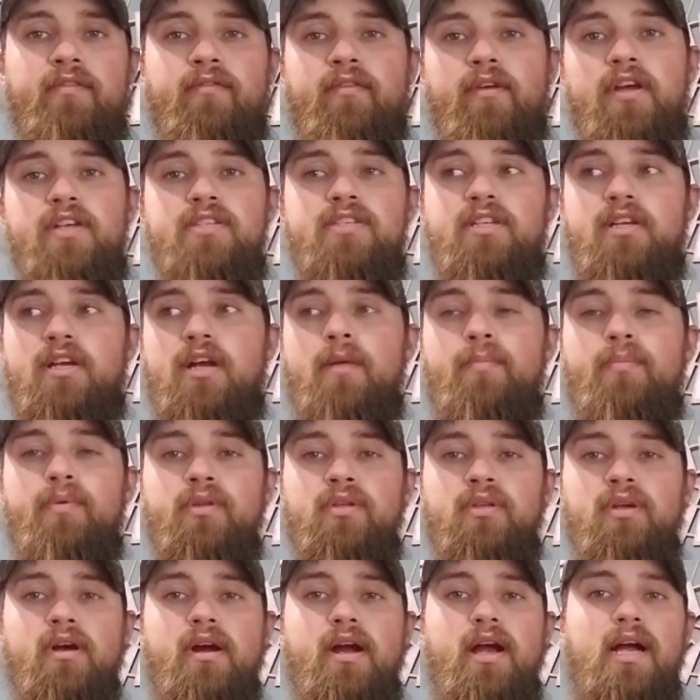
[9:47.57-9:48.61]
I've raised a
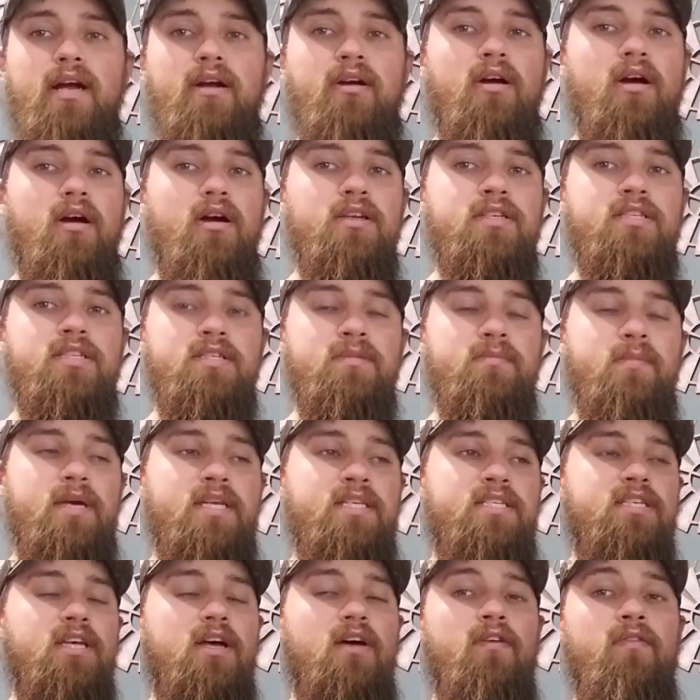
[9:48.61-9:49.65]
couple Duroc crosses
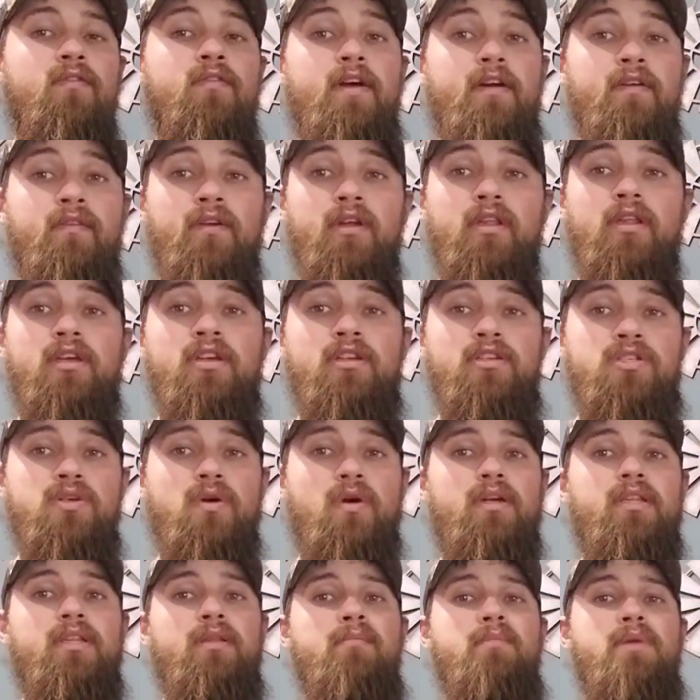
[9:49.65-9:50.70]
myself. I really
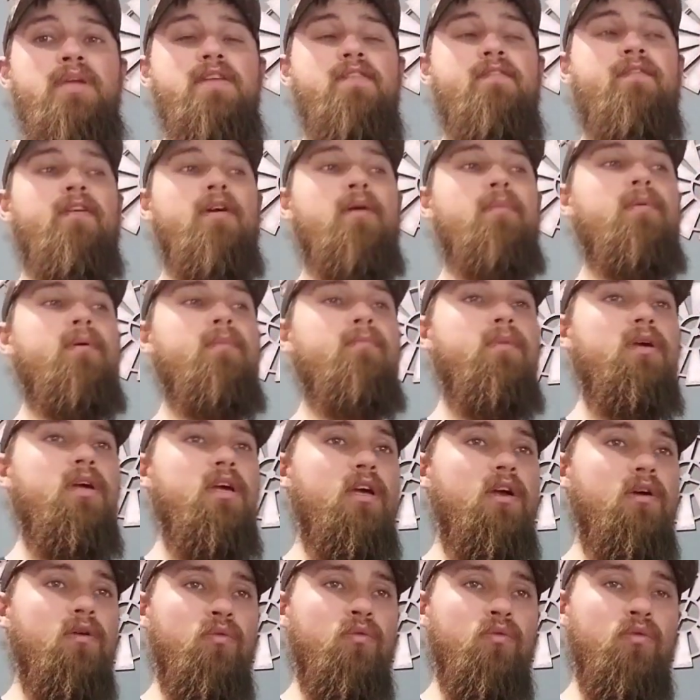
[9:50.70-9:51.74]
enjoyed the meat from them.